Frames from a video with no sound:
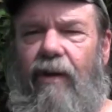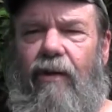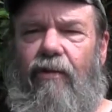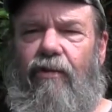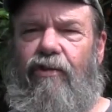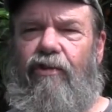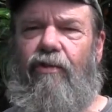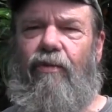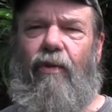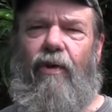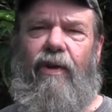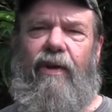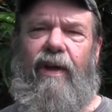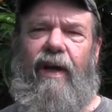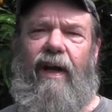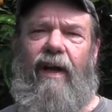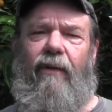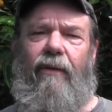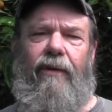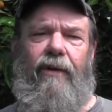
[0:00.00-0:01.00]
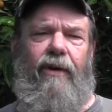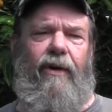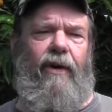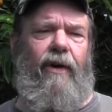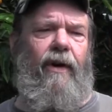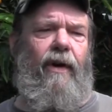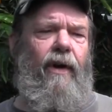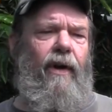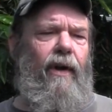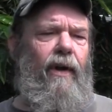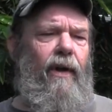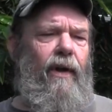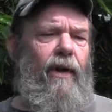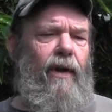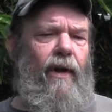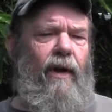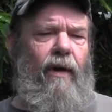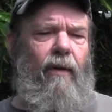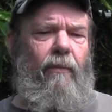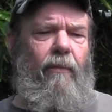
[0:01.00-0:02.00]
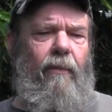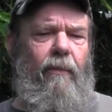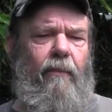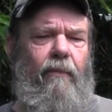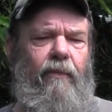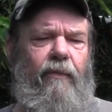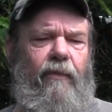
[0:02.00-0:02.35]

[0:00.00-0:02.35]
usual calendar um,